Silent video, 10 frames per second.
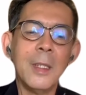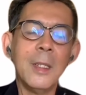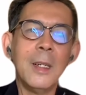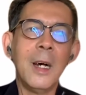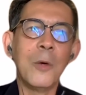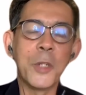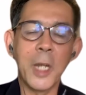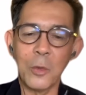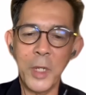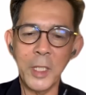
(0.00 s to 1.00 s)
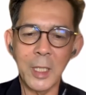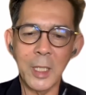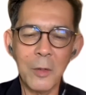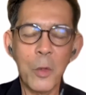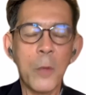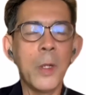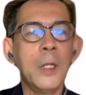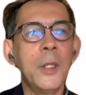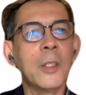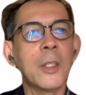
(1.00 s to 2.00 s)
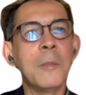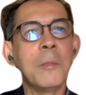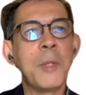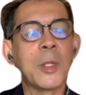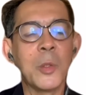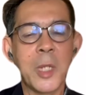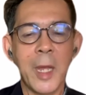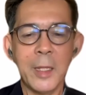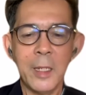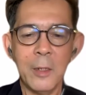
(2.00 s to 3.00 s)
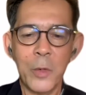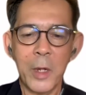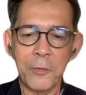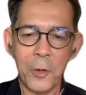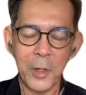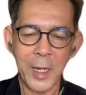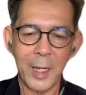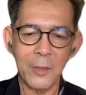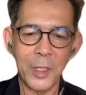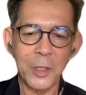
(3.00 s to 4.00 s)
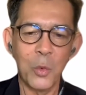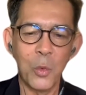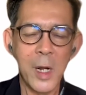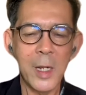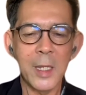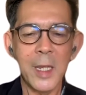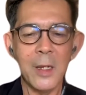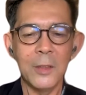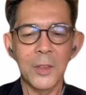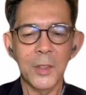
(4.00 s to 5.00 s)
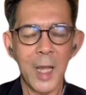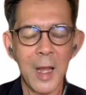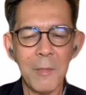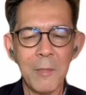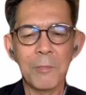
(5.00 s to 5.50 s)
without which we will not be together with 4 countries working on some